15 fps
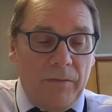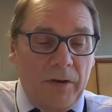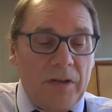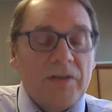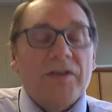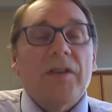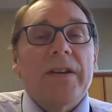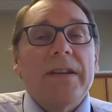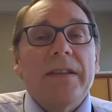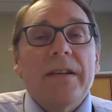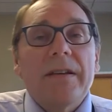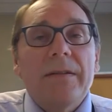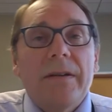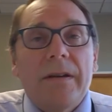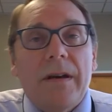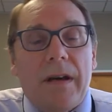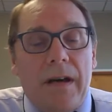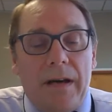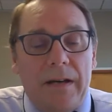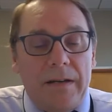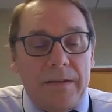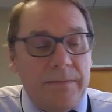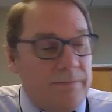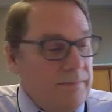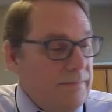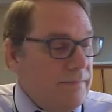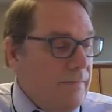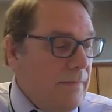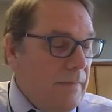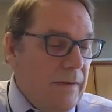concerning the
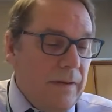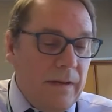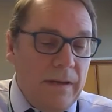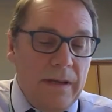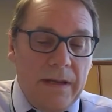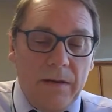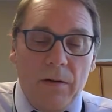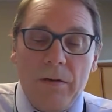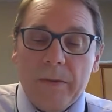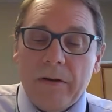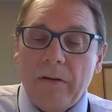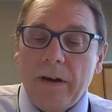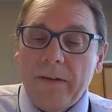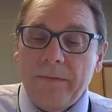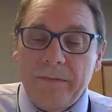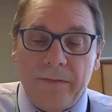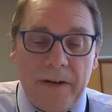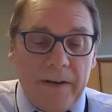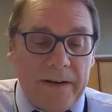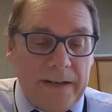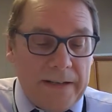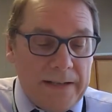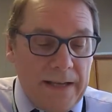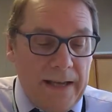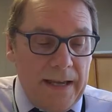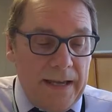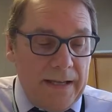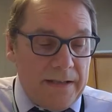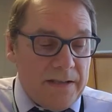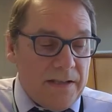Omicron variant.
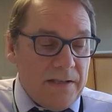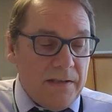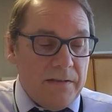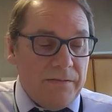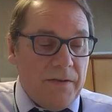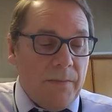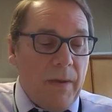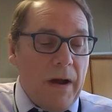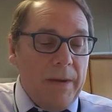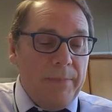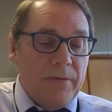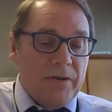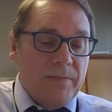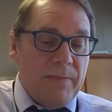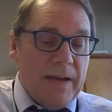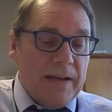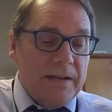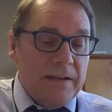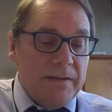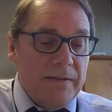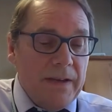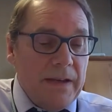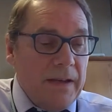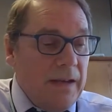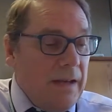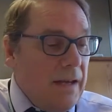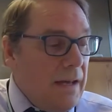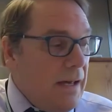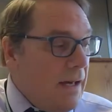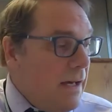And so from my perspective,
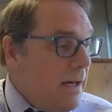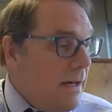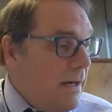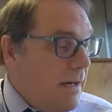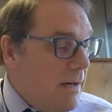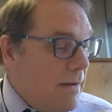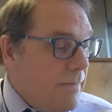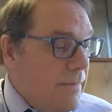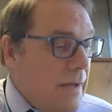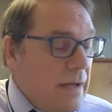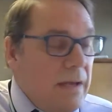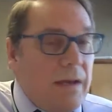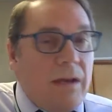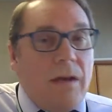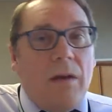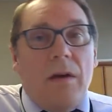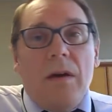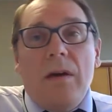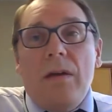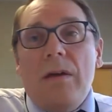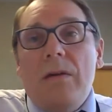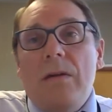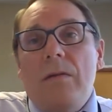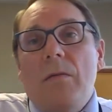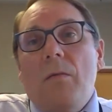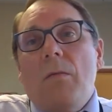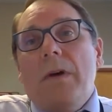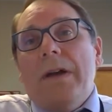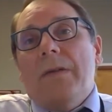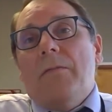um,
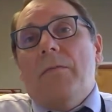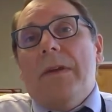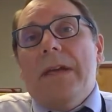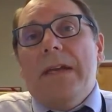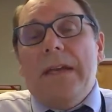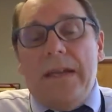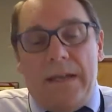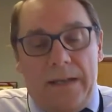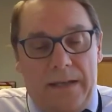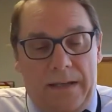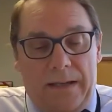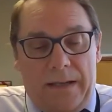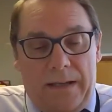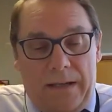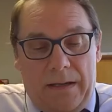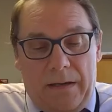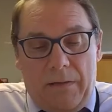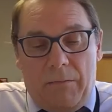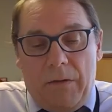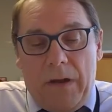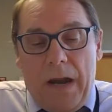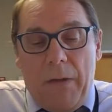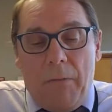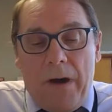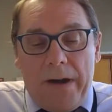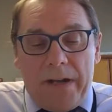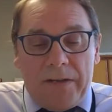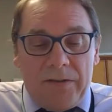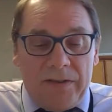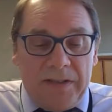what I want
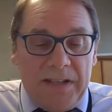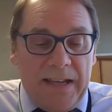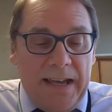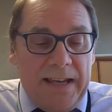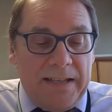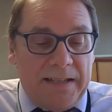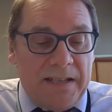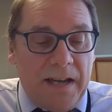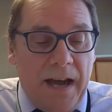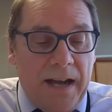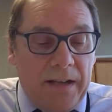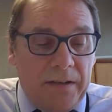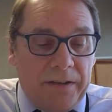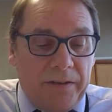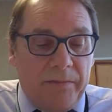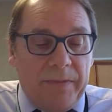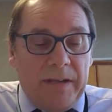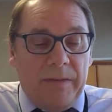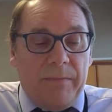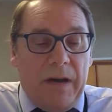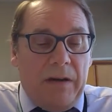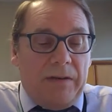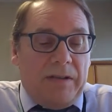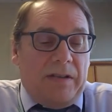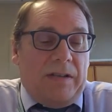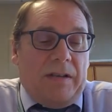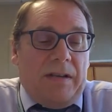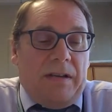to do today is talk a little bit about